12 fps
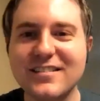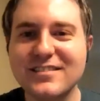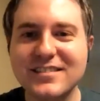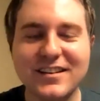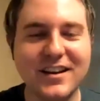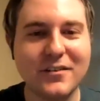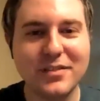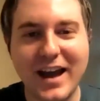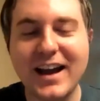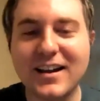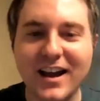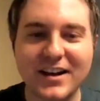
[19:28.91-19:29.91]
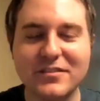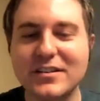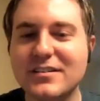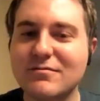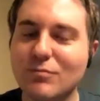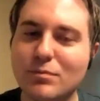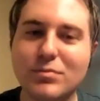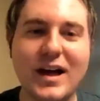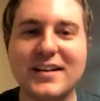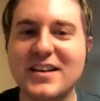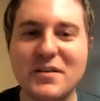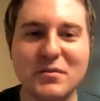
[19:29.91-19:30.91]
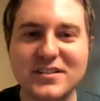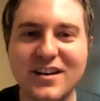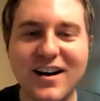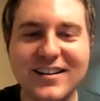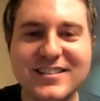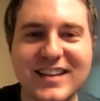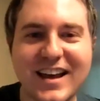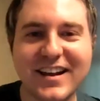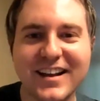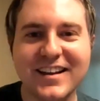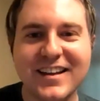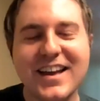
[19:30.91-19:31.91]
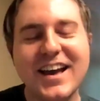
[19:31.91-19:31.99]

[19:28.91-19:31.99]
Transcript: you know, that kind of a black table talk setting.